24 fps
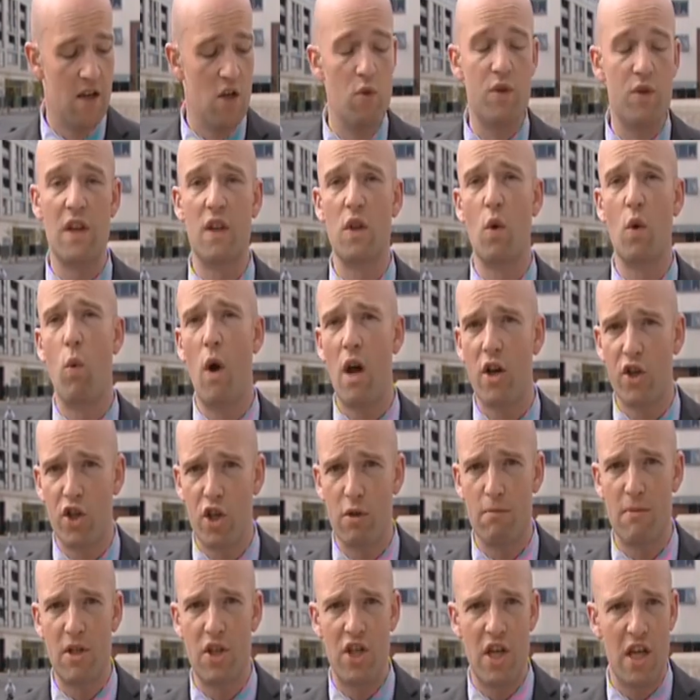Using the
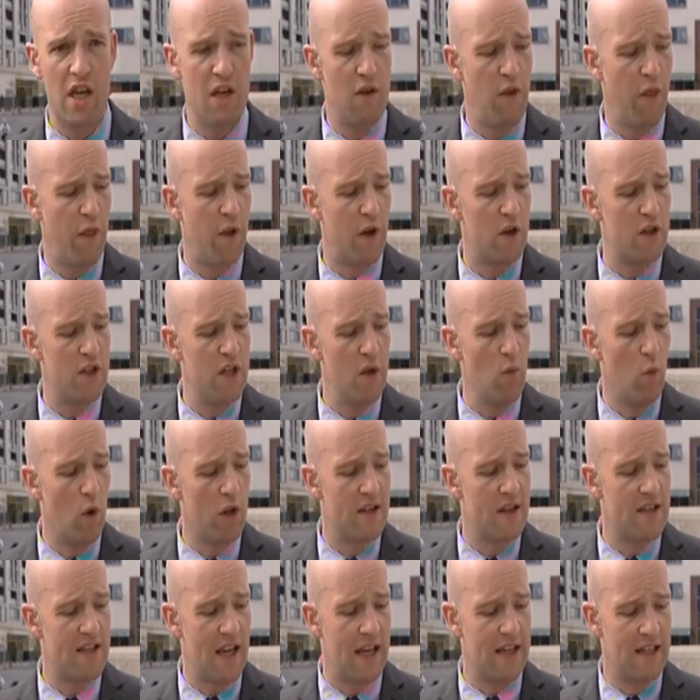washing machine,
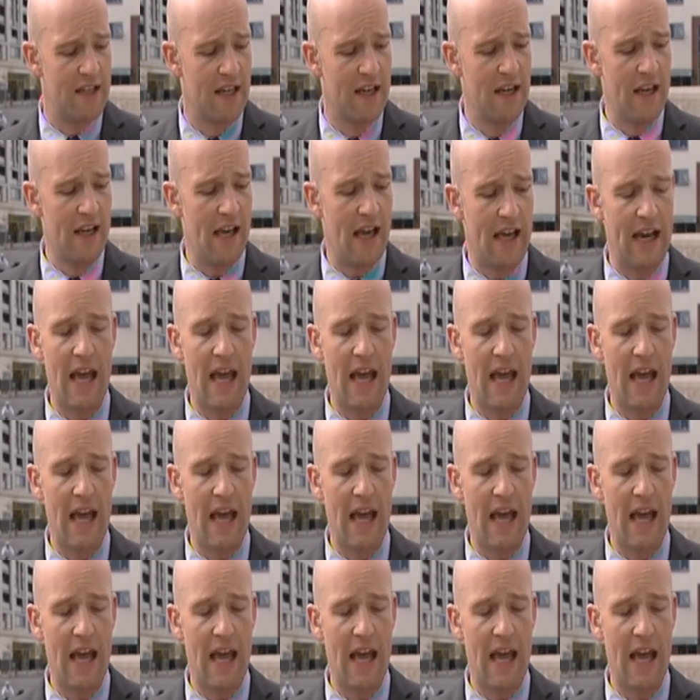31 cent.